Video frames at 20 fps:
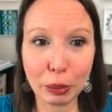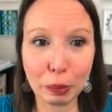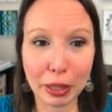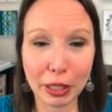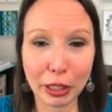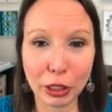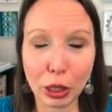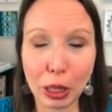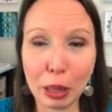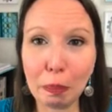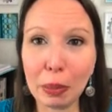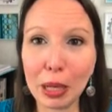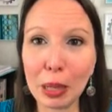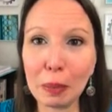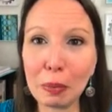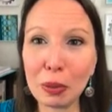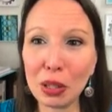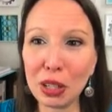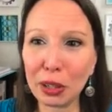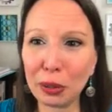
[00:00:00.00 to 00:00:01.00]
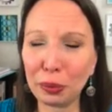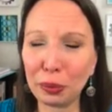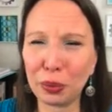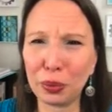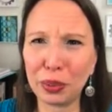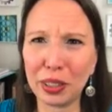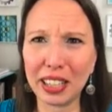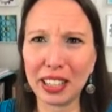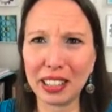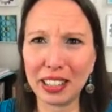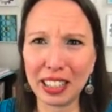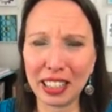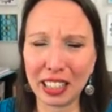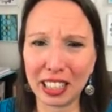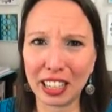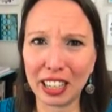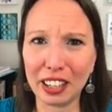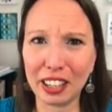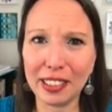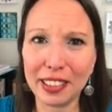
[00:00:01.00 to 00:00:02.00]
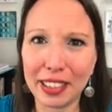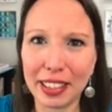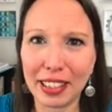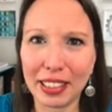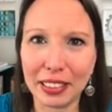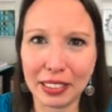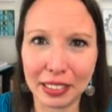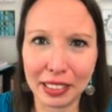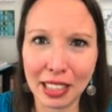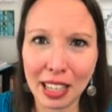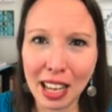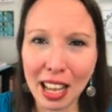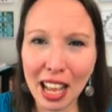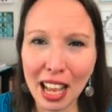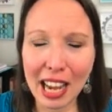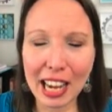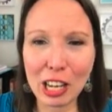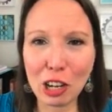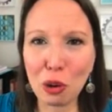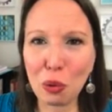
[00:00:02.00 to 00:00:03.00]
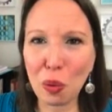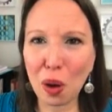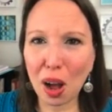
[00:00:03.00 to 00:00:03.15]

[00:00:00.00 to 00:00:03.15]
page, and people are really curious. I know